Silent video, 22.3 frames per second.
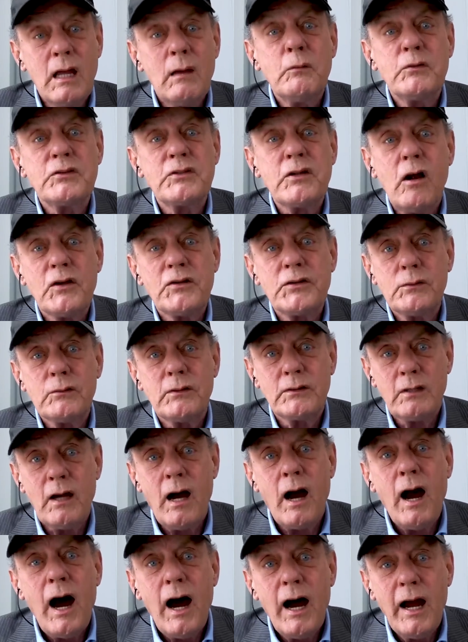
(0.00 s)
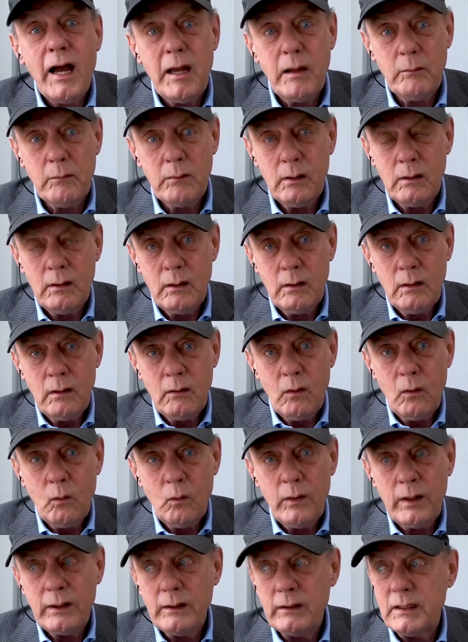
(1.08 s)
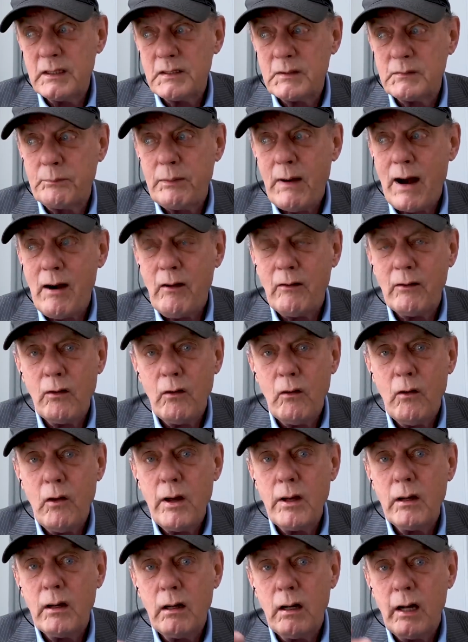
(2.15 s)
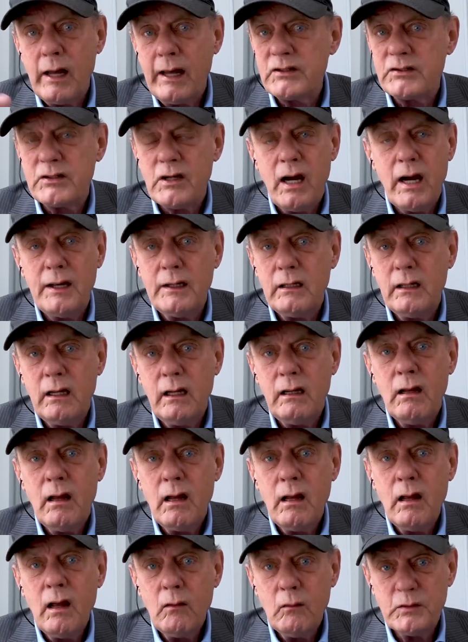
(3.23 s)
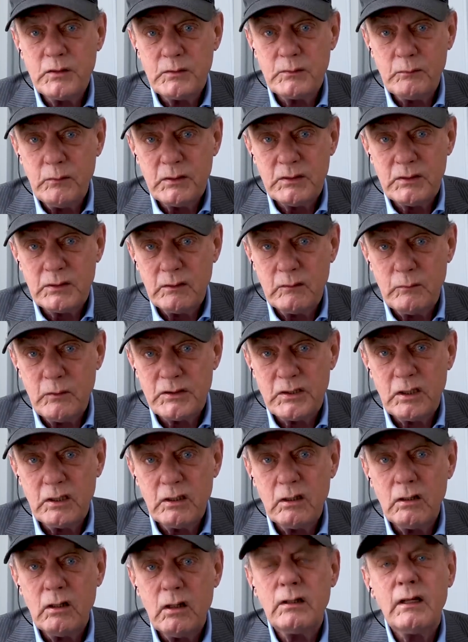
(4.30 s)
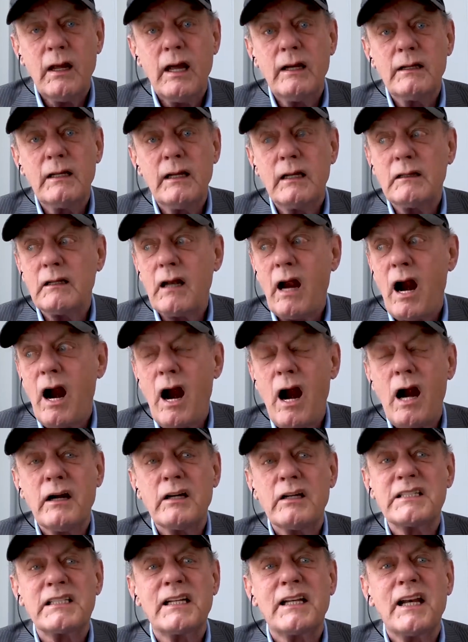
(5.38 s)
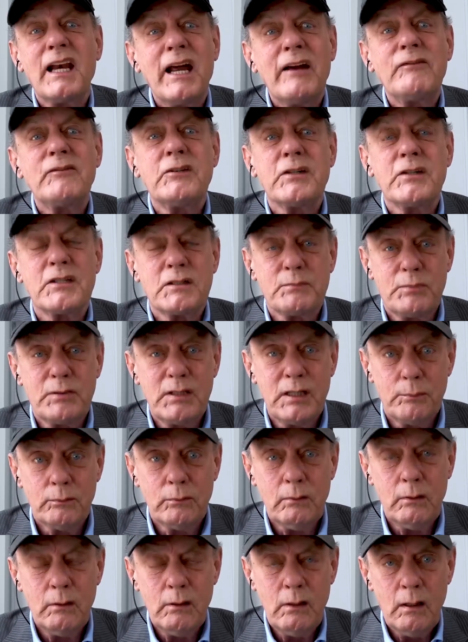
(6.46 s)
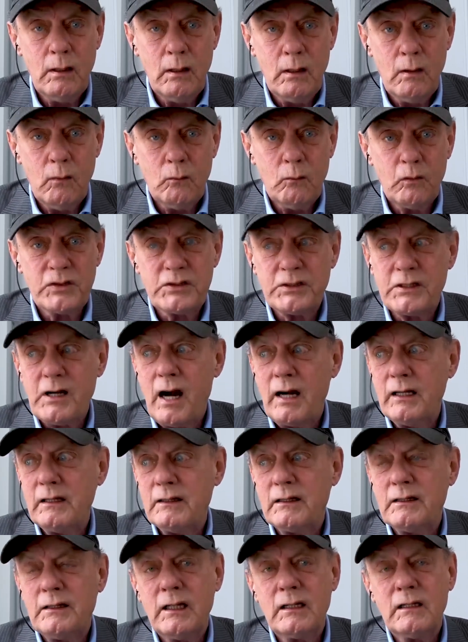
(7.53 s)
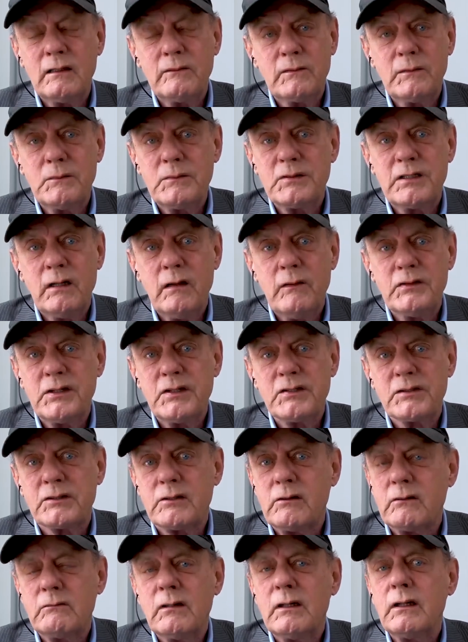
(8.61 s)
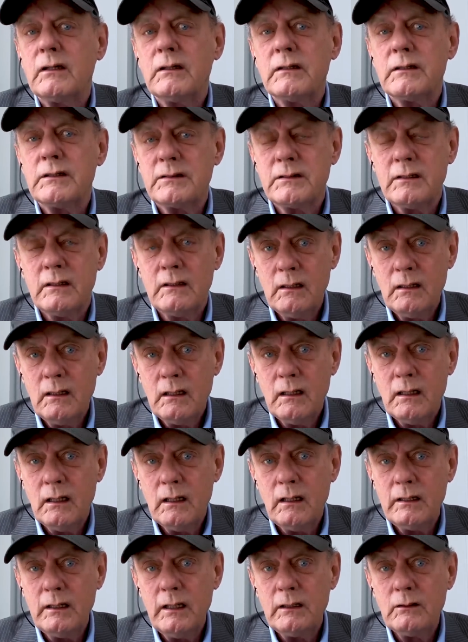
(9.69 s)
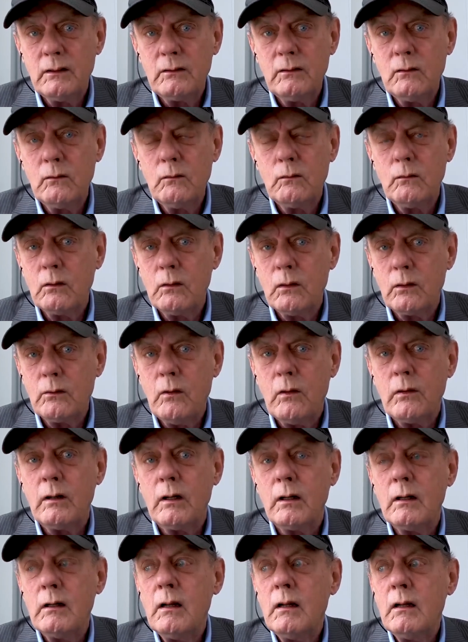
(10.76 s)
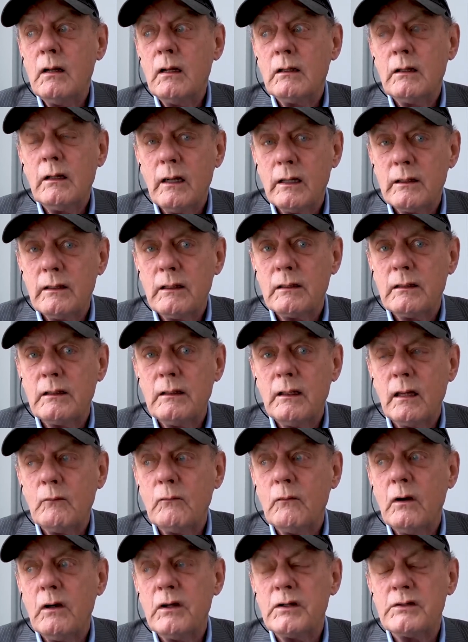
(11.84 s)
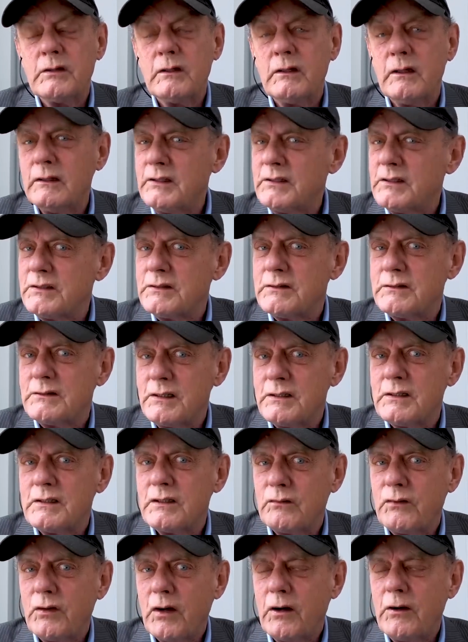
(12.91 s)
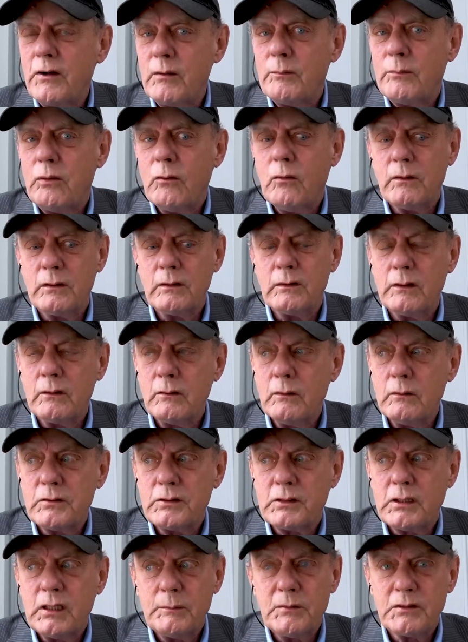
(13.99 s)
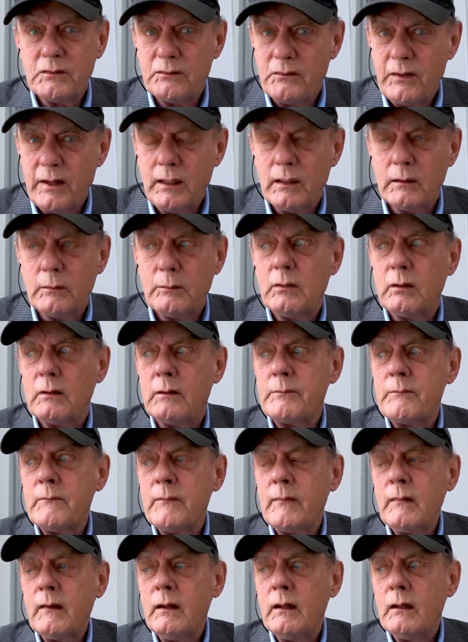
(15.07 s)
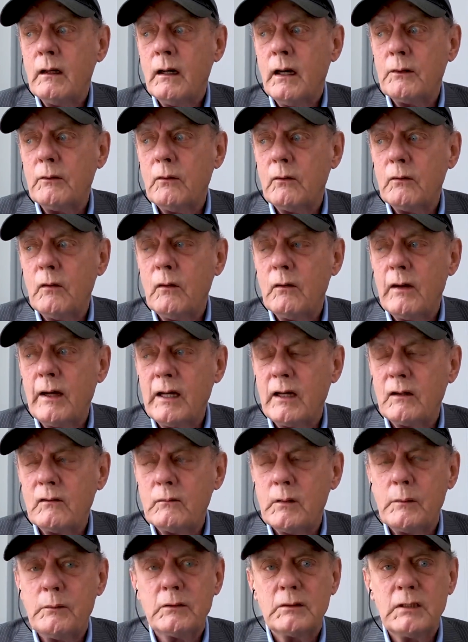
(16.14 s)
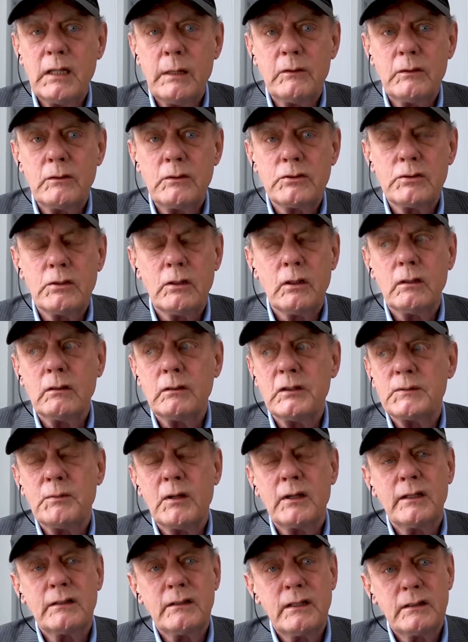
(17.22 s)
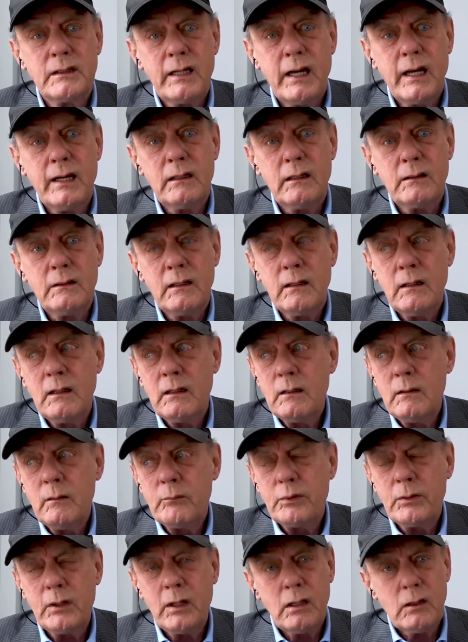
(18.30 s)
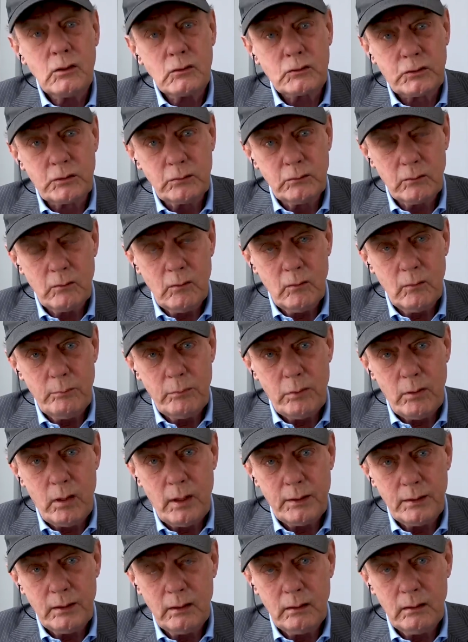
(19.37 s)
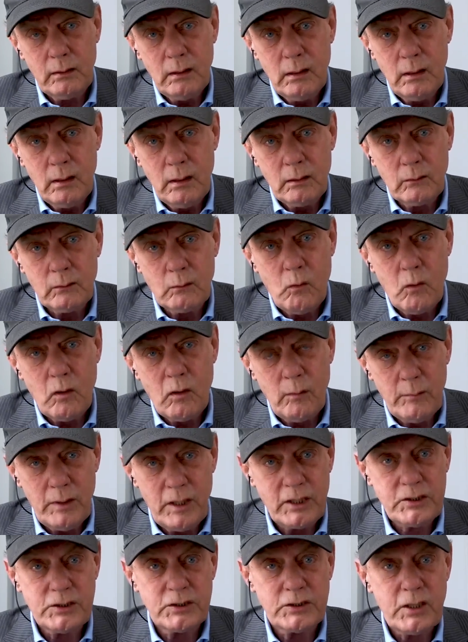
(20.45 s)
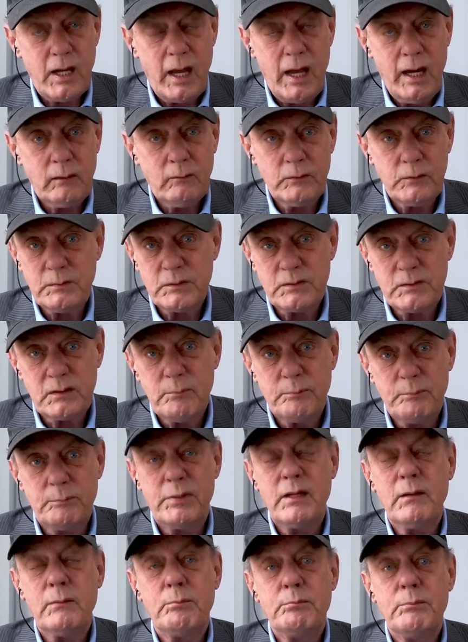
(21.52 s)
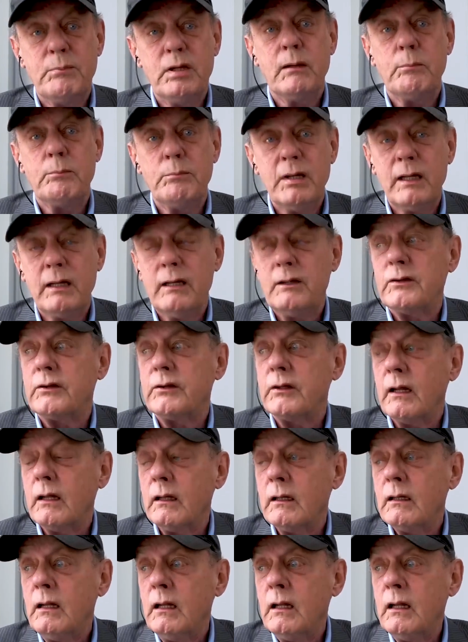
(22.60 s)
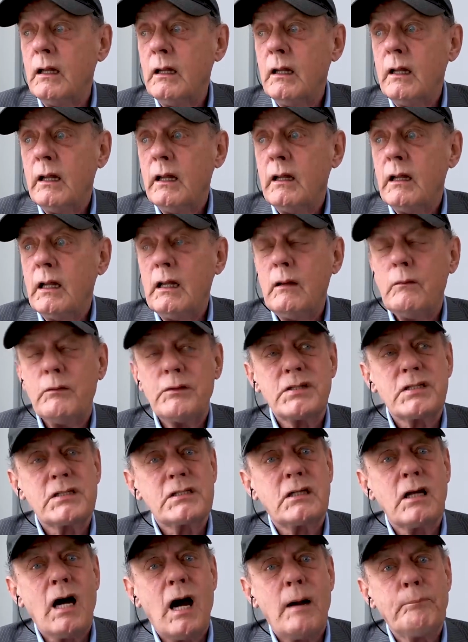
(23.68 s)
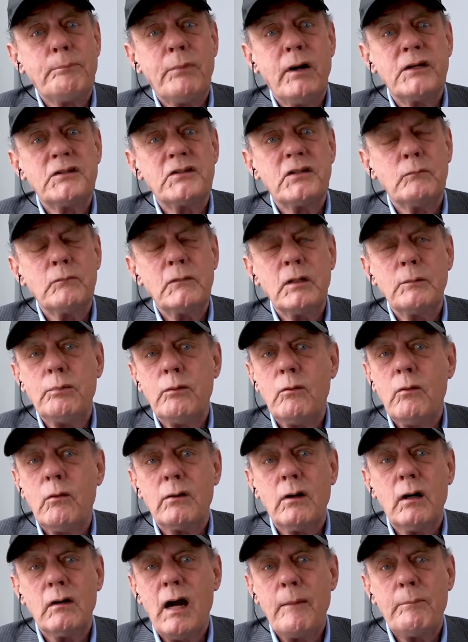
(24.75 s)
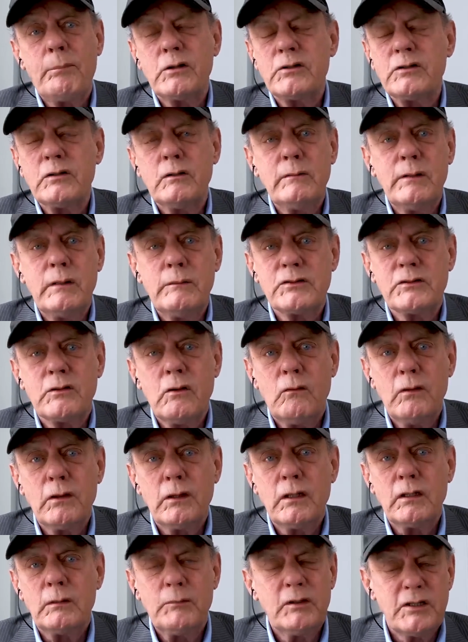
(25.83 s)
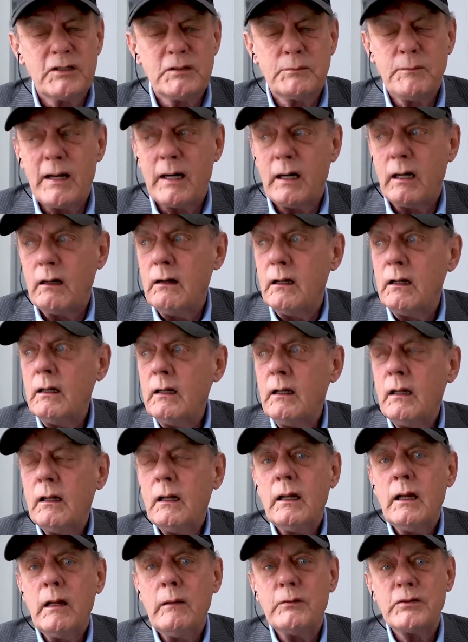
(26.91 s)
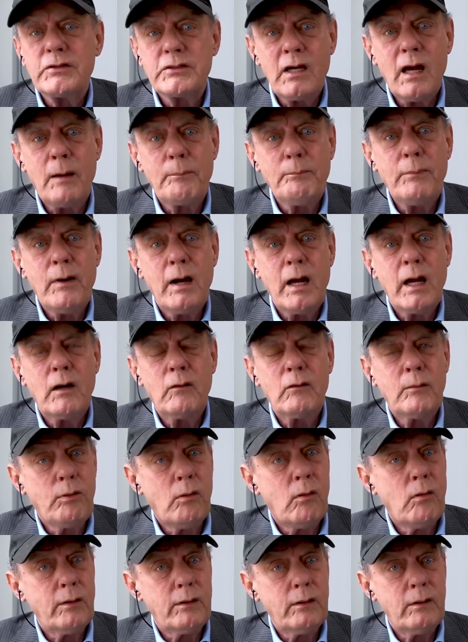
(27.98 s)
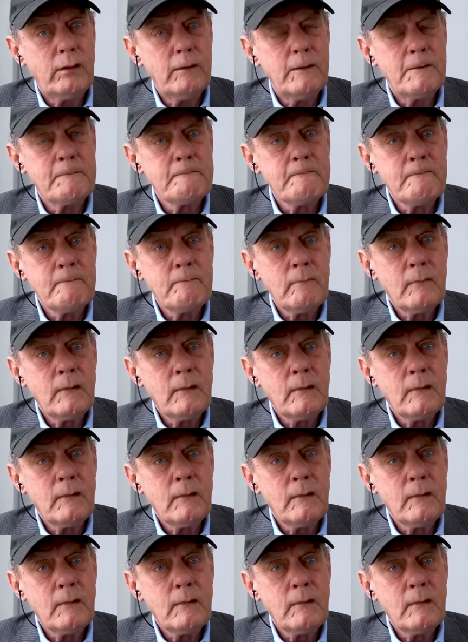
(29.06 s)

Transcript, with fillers: It was also a time when this paranoia, anxiety was alert, and that the hardest leftist people were starting to think of themselves as guerrillas in the New World Order. The other thing was, and this is very important, the news clip is available. I don't know, I can't remember the name of the journalist, but on the day that Pierre Trudeau bought in the War Measures Act, which was the big, big, big thing, he was stopped by some reporter. I presume he was going in, but it doesn't matter. He was stopped by a reporter.